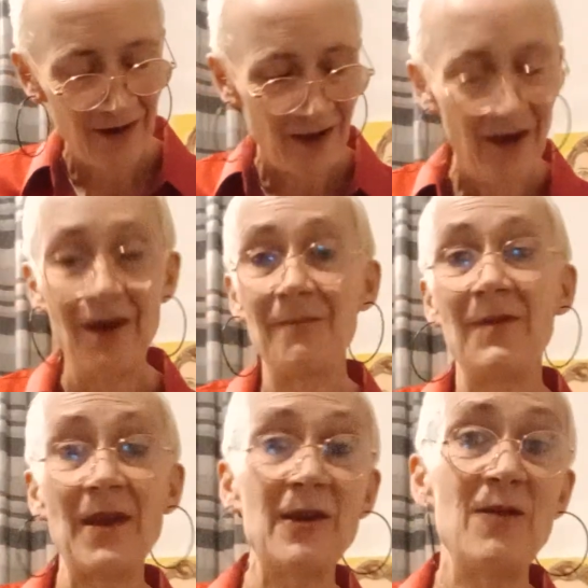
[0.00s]

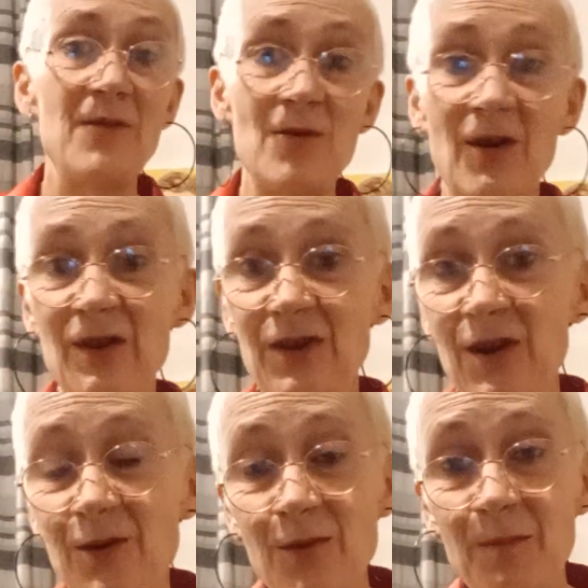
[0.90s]
Thank you for your
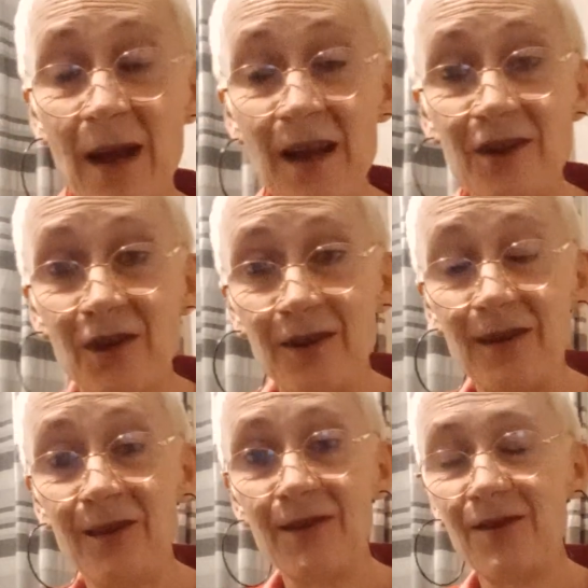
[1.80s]
continued
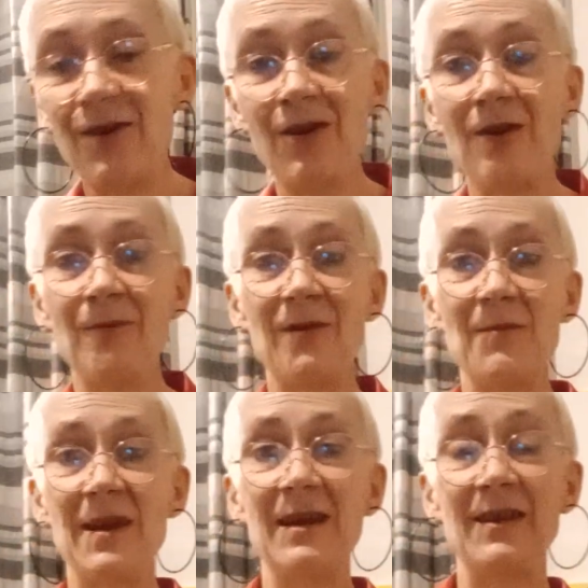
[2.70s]
patience with
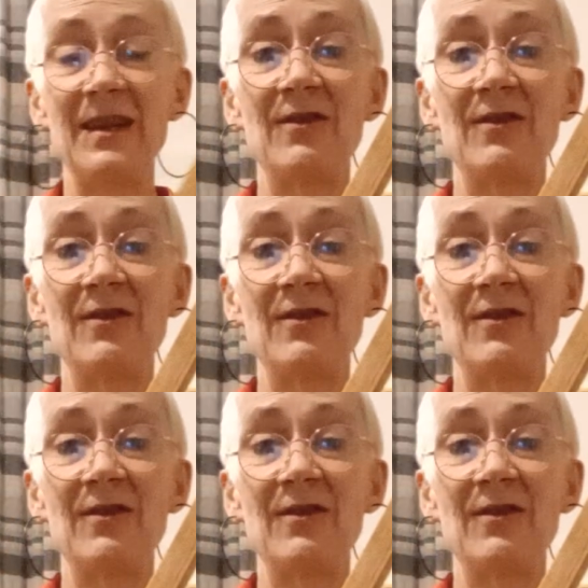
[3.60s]
me and these